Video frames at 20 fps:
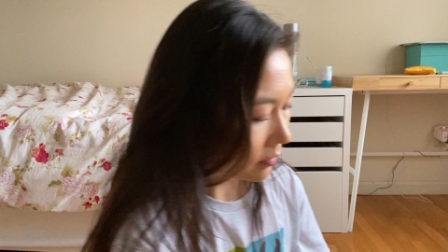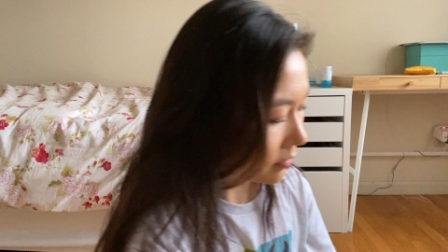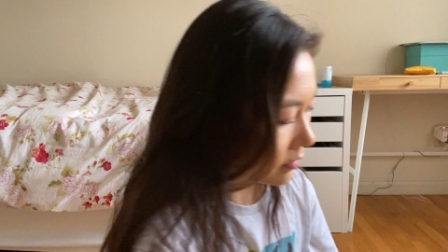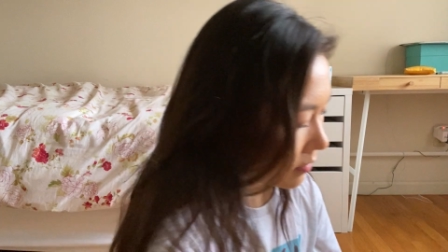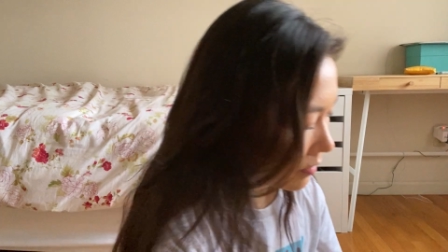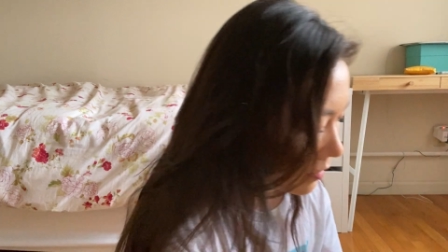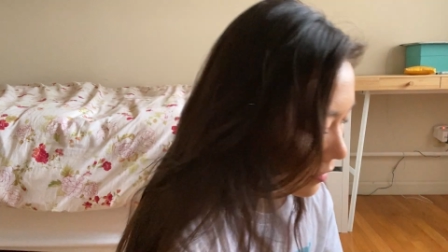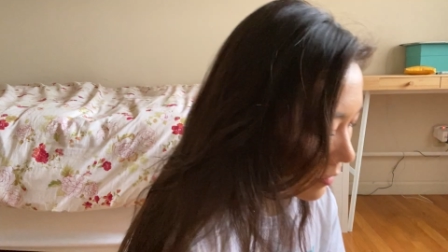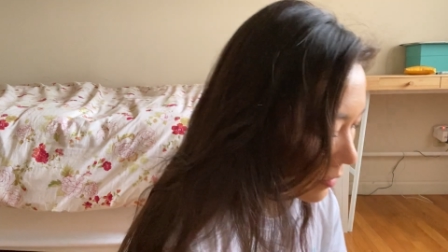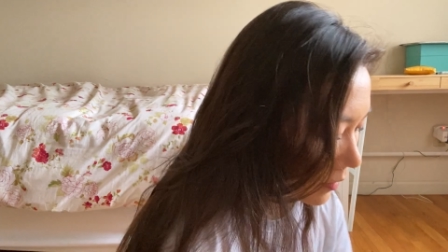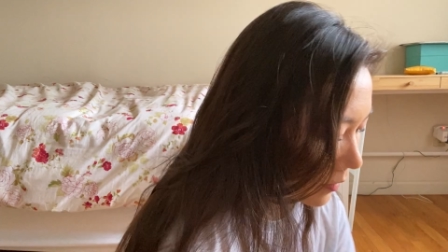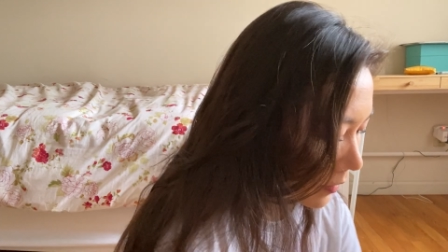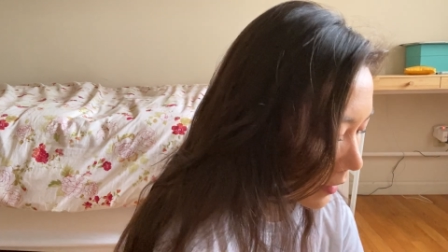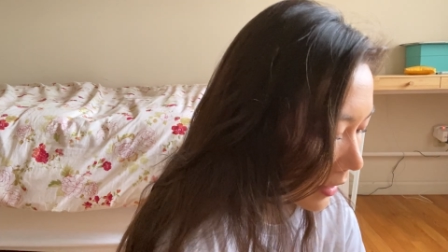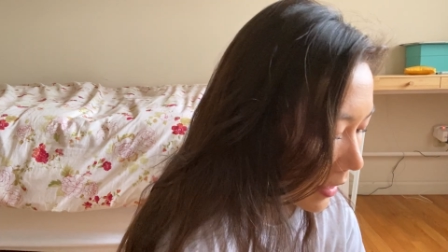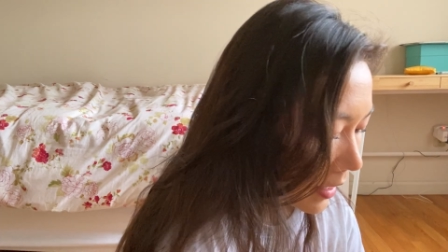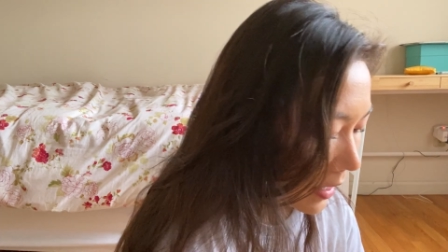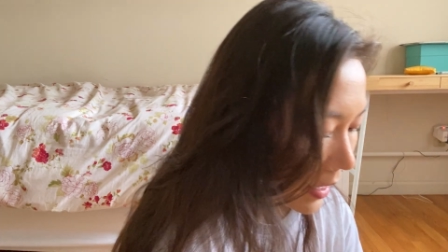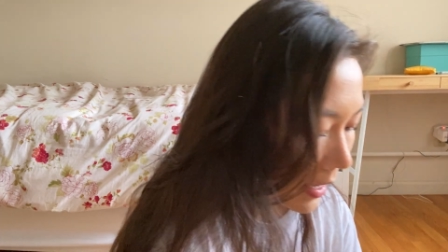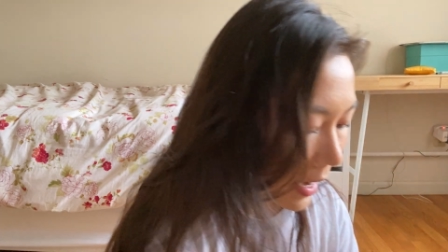
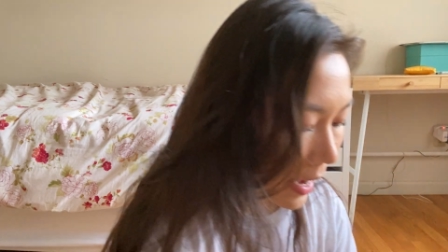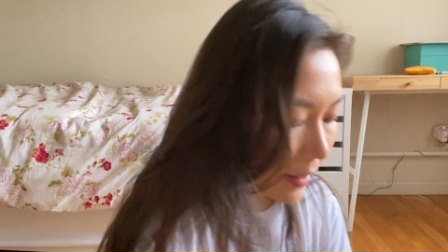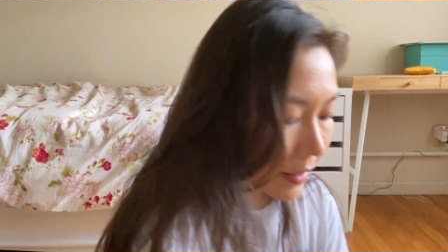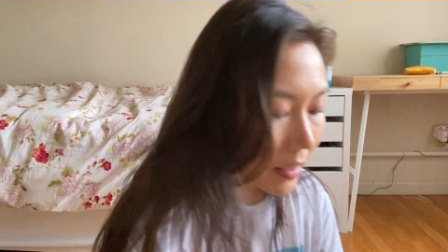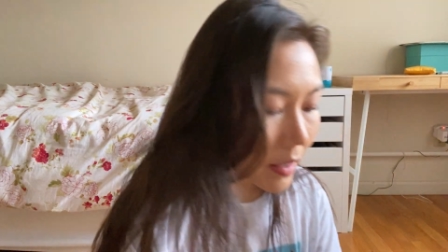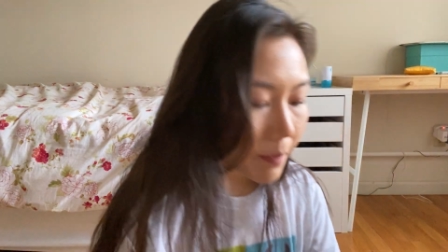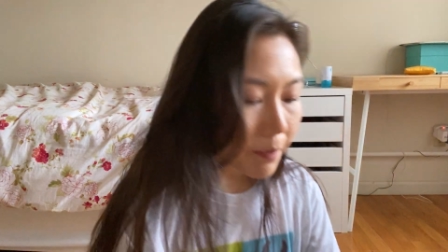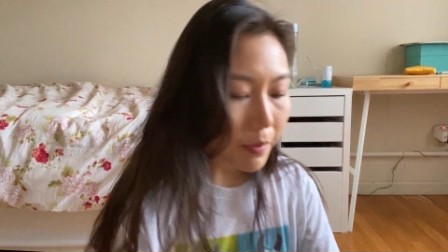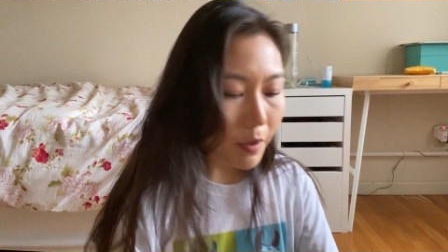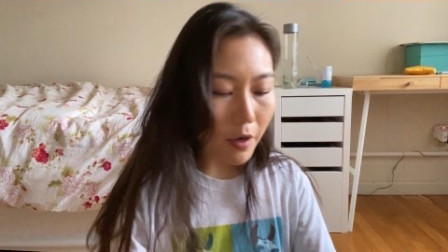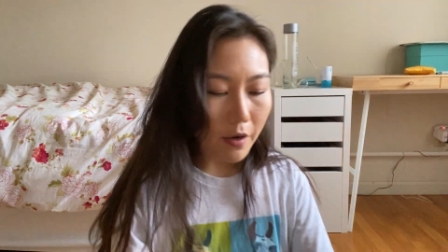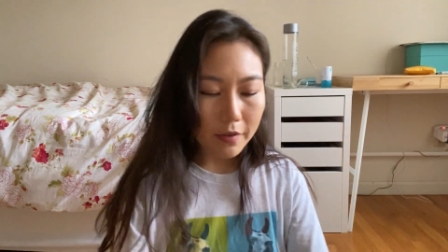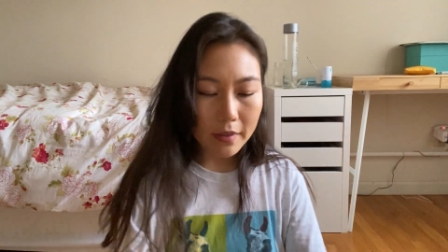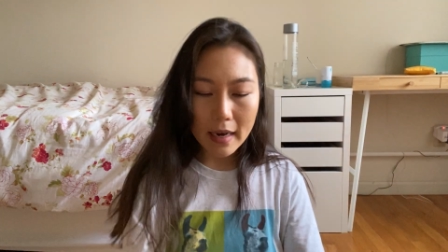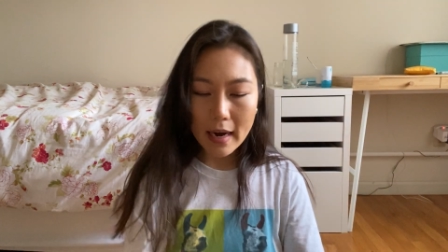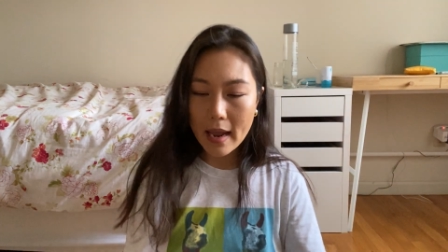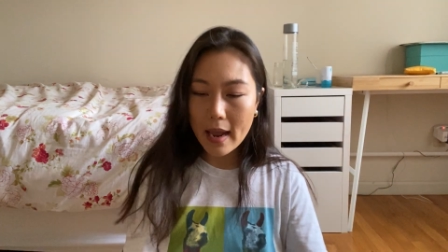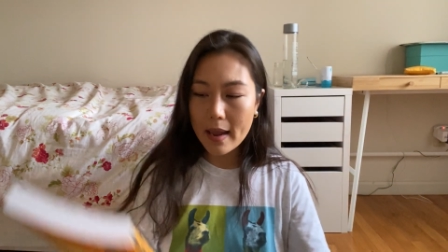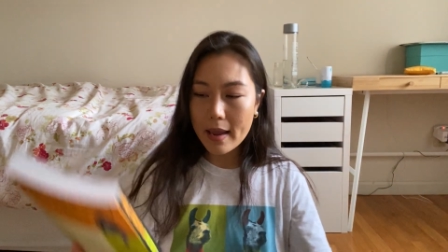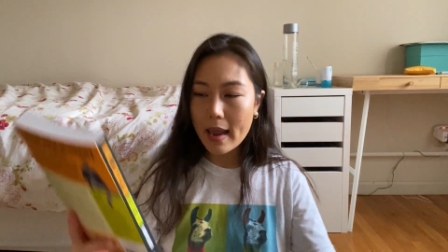and then a book that
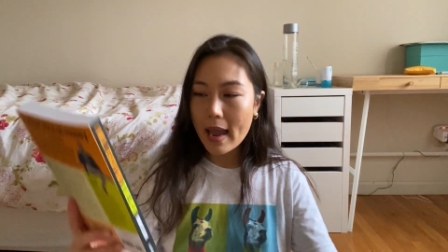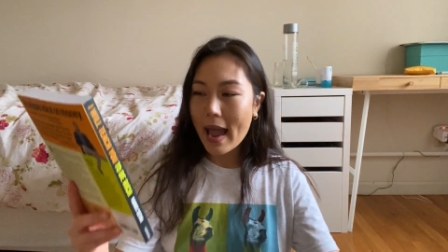I